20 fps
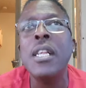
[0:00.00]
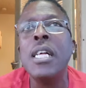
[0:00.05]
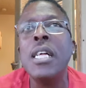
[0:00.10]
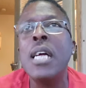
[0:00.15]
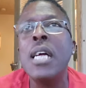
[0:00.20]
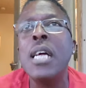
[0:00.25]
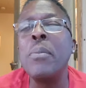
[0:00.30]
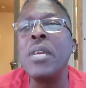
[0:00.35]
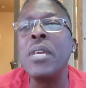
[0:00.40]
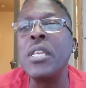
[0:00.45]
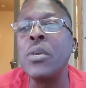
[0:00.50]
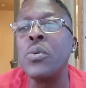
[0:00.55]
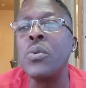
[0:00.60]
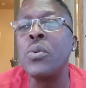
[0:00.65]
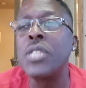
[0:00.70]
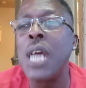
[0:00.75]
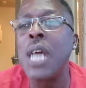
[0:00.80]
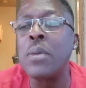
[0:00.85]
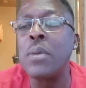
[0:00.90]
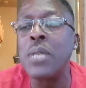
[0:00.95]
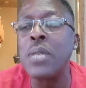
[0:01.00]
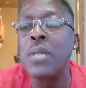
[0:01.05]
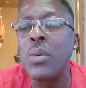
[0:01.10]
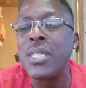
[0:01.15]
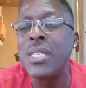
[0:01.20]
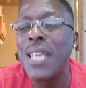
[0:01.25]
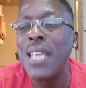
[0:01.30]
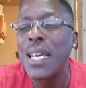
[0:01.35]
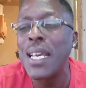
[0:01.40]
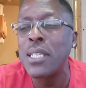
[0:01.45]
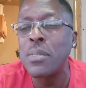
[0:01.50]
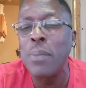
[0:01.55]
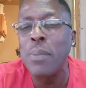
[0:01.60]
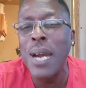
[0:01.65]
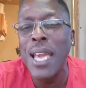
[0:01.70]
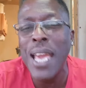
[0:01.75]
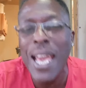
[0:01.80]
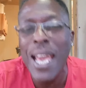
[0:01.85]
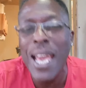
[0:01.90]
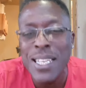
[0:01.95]
I mean, there was times I would text my
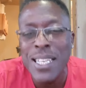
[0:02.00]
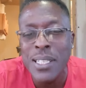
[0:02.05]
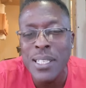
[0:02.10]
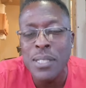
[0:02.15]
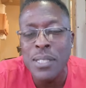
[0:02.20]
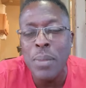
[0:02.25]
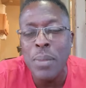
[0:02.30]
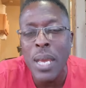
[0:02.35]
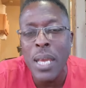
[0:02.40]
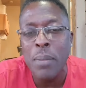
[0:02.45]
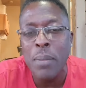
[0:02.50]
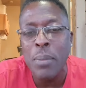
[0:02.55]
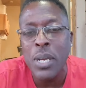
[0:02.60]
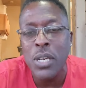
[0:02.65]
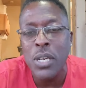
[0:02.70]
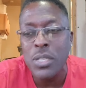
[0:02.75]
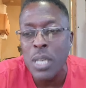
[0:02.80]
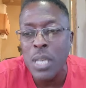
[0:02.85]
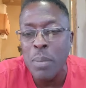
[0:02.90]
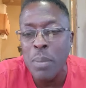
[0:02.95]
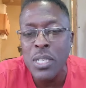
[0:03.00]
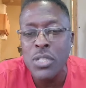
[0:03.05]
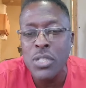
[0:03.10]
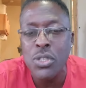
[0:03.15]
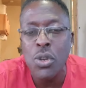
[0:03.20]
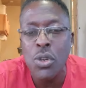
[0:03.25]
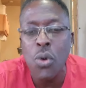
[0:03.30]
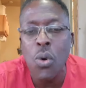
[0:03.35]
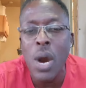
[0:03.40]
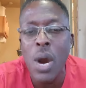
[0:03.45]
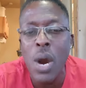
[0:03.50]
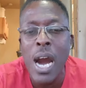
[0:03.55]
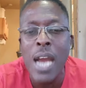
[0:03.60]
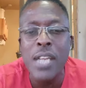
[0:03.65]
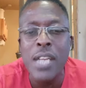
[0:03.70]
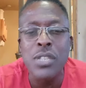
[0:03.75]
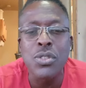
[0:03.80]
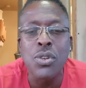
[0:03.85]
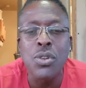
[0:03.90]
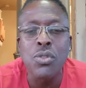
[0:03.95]
exes, man, because I'd be so high
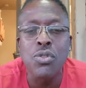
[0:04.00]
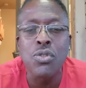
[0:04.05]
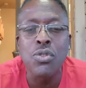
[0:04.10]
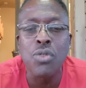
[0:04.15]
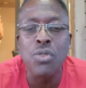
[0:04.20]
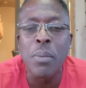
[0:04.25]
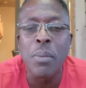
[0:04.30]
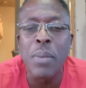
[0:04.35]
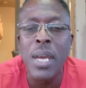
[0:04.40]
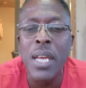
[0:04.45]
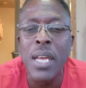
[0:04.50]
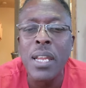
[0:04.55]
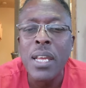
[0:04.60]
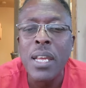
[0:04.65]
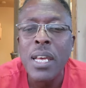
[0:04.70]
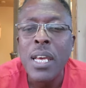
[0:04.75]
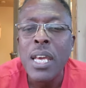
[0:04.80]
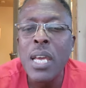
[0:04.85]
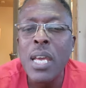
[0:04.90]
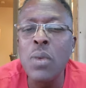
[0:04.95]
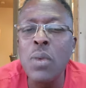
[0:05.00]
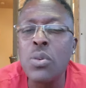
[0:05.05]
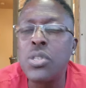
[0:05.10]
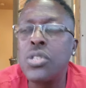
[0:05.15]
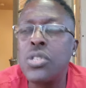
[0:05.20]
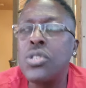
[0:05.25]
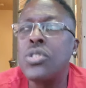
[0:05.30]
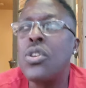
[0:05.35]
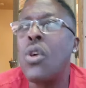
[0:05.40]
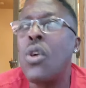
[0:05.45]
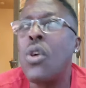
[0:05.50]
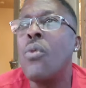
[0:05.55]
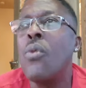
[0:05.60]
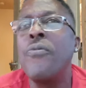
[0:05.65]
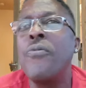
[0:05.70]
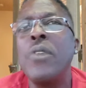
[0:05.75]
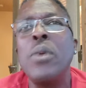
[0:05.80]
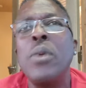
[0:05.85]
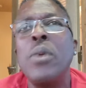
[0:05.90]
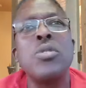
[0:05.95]
and so drunk, man. It
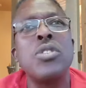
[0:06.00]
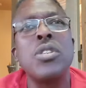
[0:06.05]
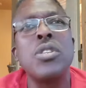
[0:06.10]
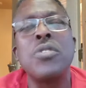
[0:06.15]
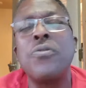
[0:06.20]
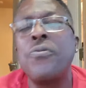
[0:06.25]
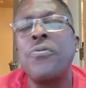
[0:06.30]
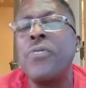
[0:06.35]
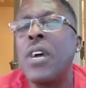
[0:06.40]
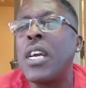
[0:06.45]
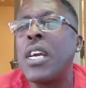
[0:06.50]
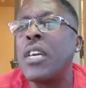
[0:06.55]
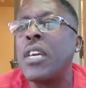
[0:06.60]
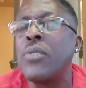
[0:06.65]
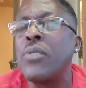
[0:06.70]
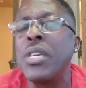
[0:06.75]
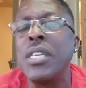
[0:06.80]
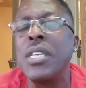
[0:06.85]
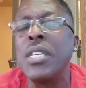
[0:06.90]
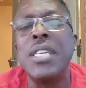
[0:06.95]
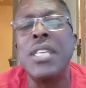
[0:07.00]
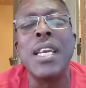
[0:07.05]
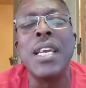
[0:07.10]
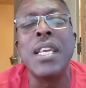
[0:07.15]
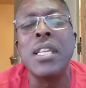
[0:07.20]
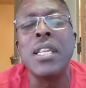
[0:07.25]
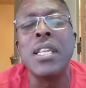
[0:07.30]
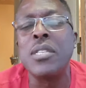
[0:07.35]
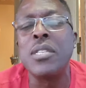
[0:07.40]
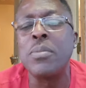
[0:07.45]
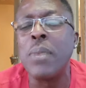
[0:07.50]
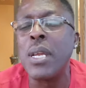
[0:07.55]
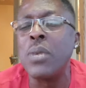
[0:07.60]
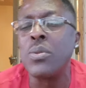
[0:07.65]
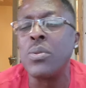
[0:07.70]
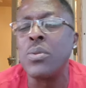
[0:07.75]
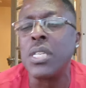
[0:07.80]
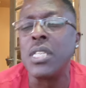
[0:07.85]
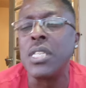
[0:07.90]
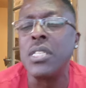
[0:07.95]
was just fucking ridiculous, man. It
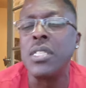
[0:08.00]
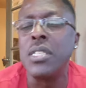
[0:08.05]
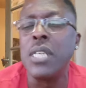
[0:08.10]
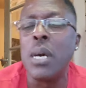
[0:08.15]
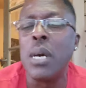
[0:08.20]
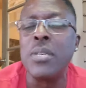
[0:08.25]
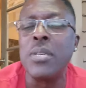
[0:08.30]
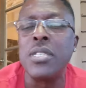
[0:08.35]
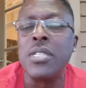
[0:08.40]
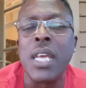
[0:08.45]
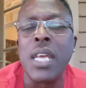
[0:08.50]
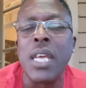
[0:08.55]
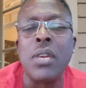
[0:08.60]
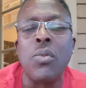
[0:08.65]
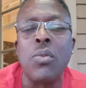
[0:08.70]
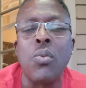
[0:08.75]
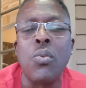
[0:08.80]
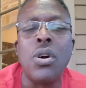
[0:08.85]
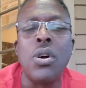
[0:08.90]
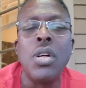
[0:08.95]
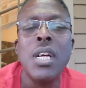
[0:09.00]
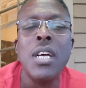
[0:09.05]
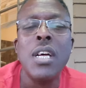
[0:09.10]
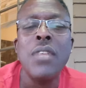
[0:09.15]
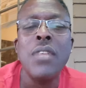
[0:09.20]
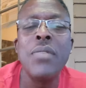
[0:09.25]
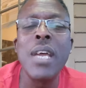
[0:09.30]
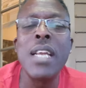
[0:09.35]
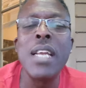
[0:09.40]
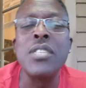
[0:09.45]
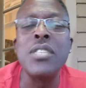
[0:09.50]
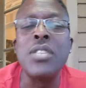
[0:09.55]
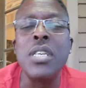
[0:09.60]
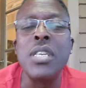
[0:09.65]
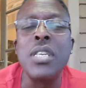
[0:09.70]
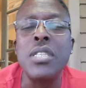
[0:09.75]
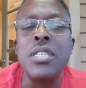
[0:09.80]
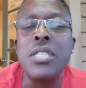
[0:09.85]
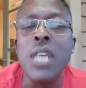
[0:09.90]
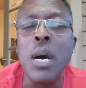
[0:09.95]
was the dumbest thing in the world. That is the
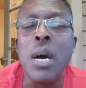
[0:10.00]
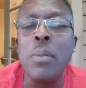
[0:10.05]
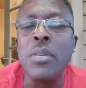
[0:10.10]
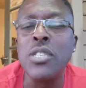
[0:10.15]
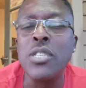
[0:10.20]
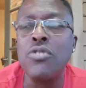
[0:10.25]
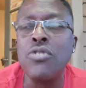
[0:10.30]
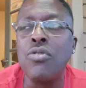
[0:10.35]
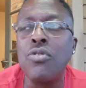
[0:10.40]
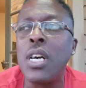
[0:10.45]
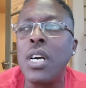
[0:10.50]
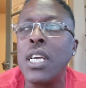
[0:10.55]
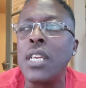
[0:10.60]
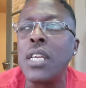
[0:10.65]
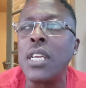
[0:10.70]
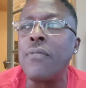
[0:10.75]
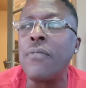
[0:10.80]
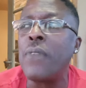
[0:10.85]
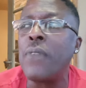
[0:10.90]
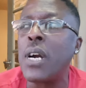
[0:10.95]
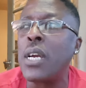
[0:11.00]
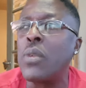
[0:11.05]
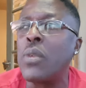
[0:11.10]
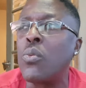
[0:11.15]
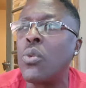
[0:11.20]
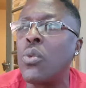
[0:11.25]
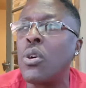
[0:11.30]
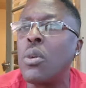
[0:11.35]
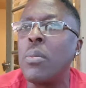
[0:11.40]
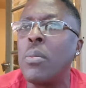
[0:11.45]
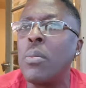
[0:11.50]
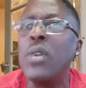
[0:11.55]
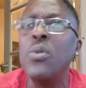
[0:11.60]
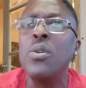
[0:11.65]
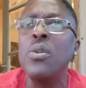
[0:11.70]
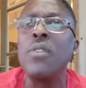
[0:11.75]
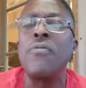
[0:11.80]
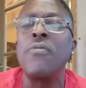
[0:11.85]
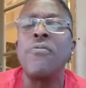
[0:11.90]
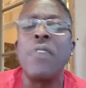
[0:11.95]
dumbest drug in the fucking world, man. Who
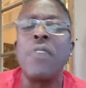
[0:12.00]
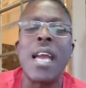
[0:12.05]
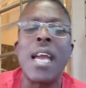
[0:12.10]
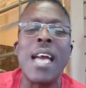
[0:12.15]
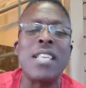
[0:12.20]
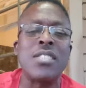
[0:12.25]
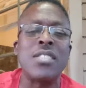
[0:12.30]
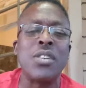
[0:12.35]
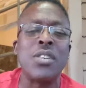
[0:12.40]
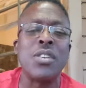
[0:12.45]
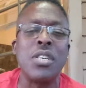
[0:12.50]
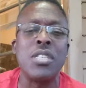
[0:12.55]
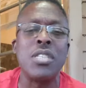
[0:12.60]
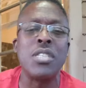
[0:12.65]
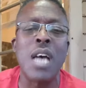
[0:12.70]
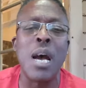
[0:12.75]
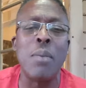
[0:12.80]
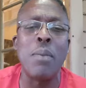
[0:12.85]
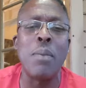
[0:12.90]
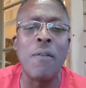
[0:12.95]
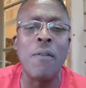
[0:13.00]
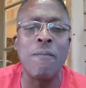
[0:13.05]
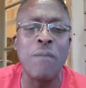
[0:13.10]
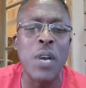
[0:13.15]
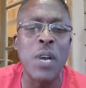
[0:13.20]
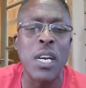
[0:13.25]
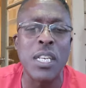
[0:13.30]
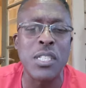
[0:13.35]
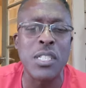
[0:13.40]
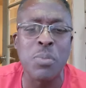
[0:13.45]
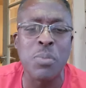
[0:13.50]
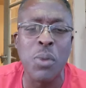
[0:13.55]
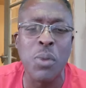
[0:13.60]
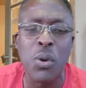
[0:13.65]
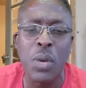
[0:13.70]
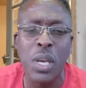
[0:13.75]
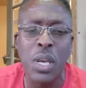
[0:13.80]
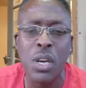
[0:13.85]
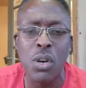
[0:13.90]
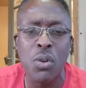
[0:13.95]
the fuck has a good time on fucking
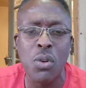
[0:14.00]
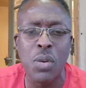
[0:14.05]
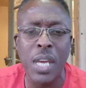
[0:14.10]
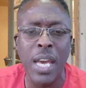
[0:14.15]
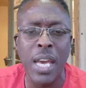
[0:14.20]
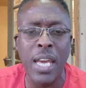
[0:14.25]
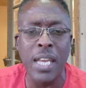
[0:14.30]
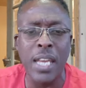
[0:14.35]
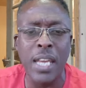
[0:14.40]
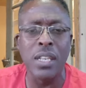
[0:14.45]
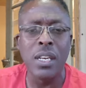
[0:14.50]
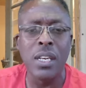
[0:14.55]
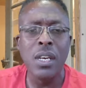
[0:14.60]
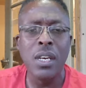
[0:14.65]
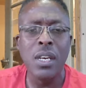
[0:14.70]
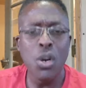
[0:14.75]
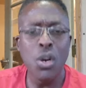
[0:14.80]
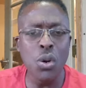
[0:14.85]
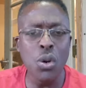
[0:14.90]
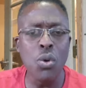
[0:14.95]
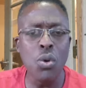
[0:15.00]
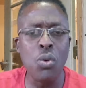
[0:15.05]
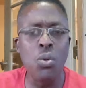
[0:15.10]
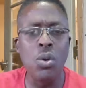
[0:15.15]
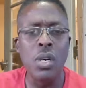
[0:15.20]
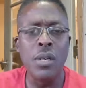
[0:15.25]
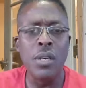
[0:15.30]
smoking cocaine? Who?